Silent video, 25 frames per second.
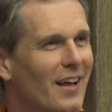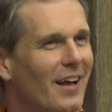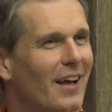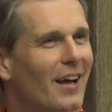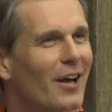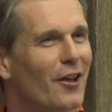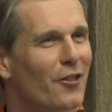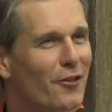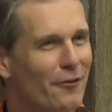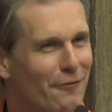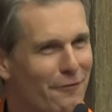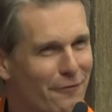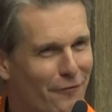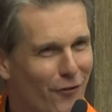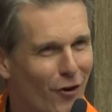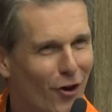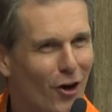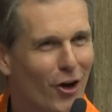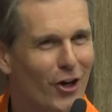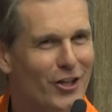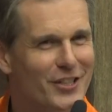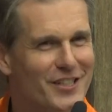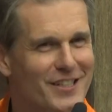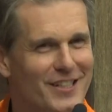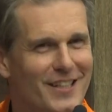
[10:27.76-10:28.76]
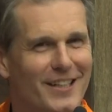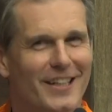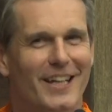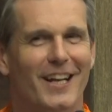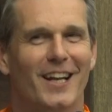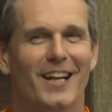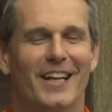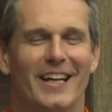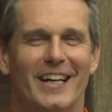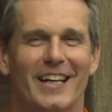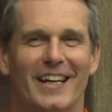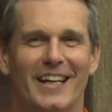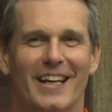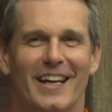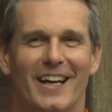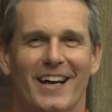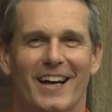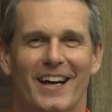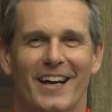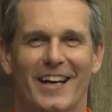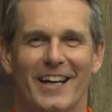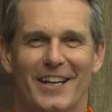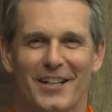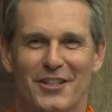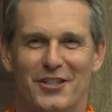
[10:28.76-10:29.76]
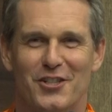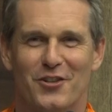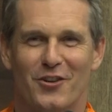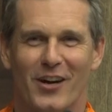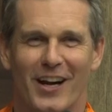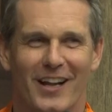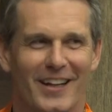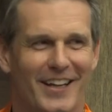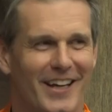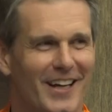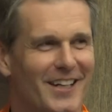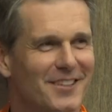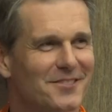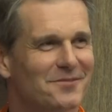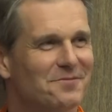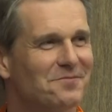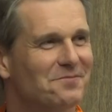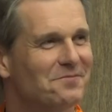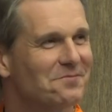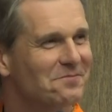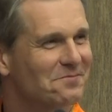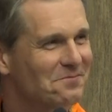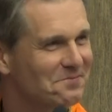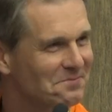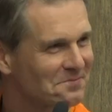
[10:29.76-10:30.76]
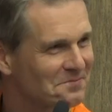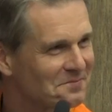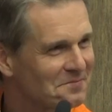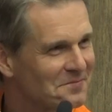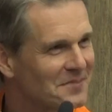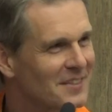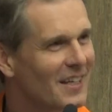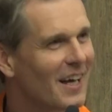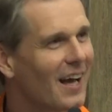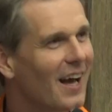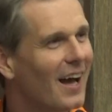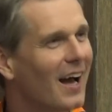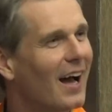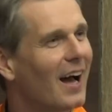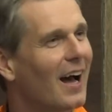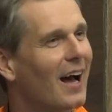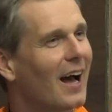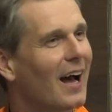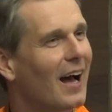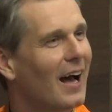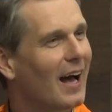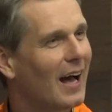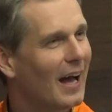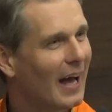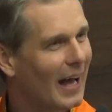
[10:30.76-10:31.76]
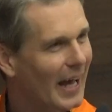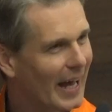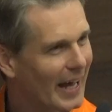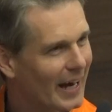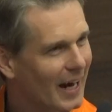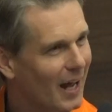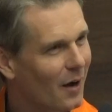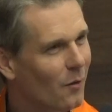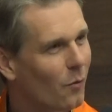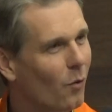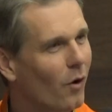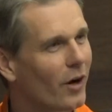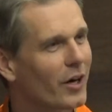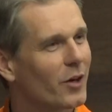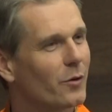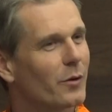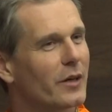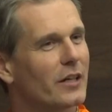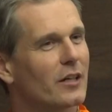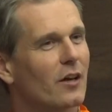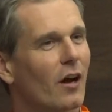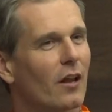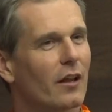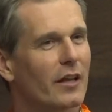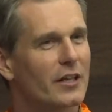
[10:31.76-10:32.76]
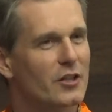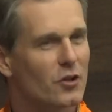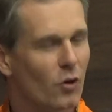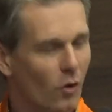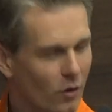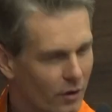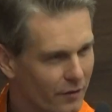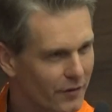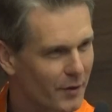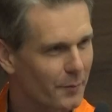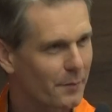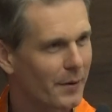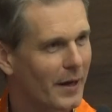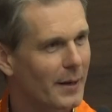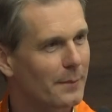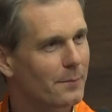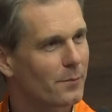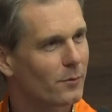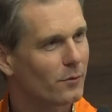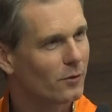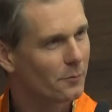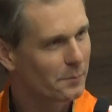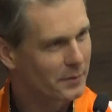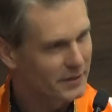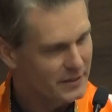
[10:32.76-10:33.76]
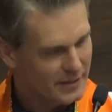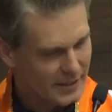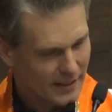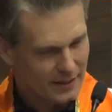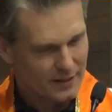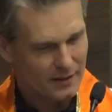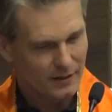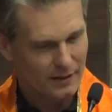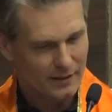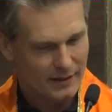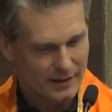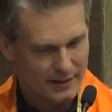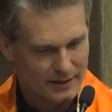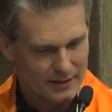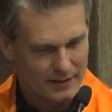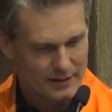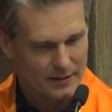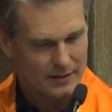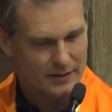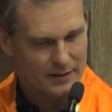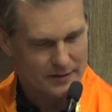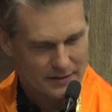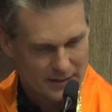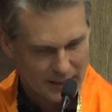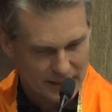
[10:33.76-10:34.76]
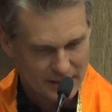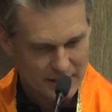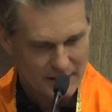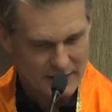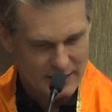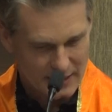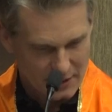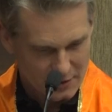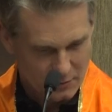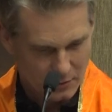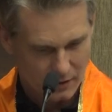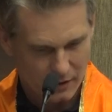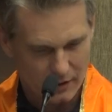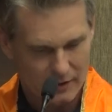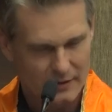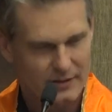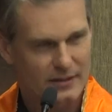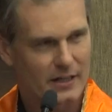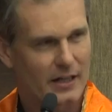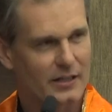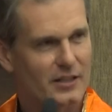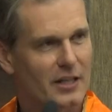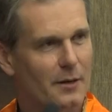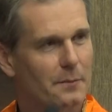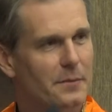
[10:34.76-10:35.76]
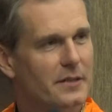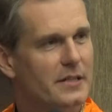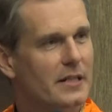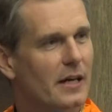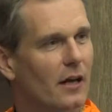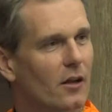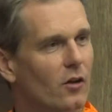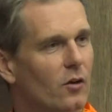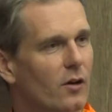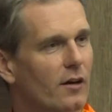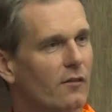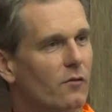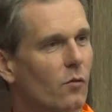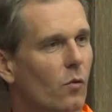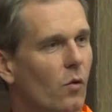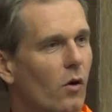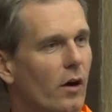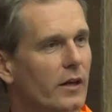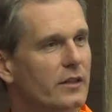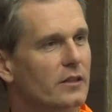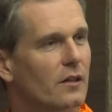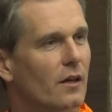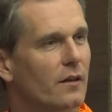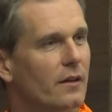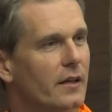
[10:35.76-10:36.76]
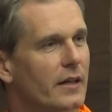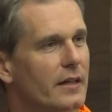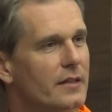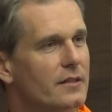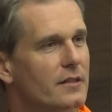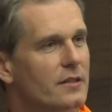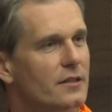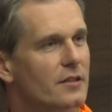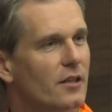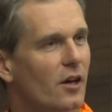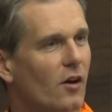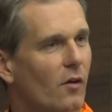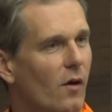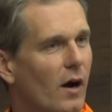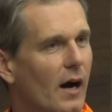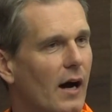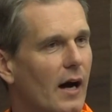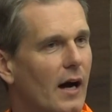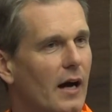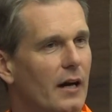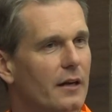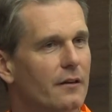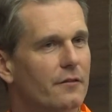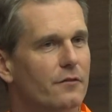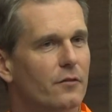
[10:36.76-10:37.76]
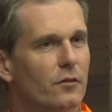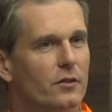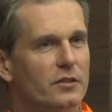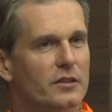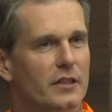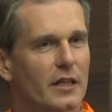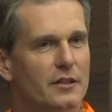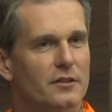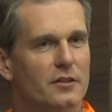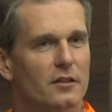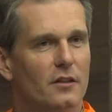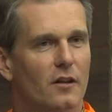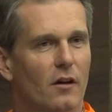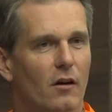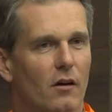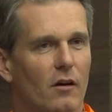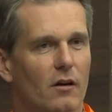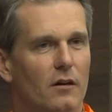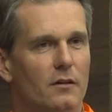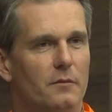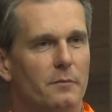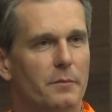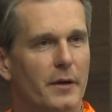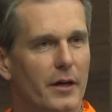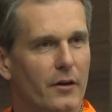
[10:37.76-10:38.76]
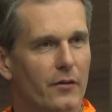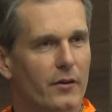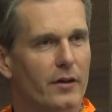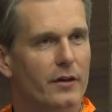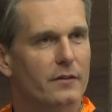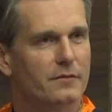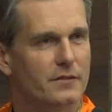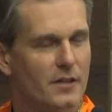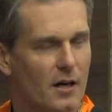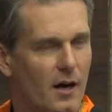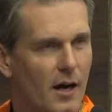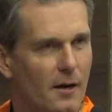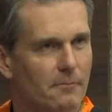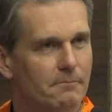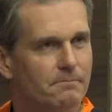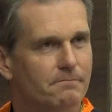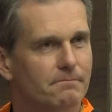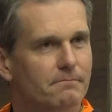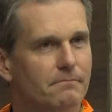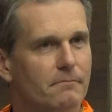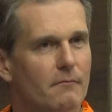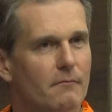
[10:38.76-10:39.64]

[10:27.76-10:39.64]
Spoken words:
The first Little India in Australia. And I want to acknowledge all the people, particularly Sanjay Deshwal and Sanjay Patel, who have worked on this so hard for such a long period of time.